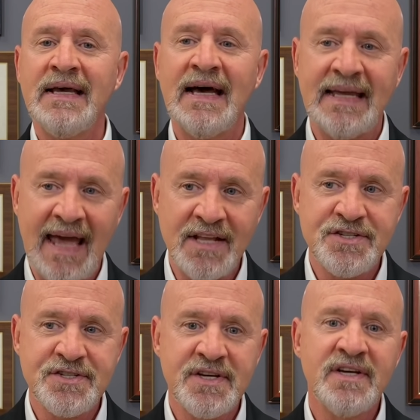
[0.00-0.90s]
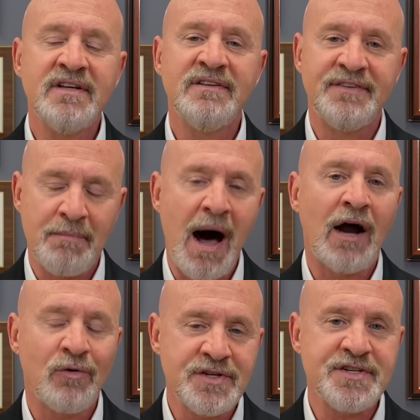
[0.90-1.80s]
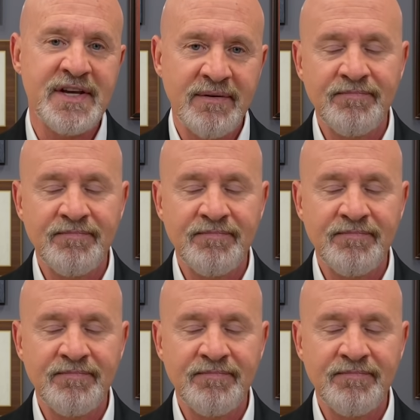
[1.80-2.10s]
against democracy.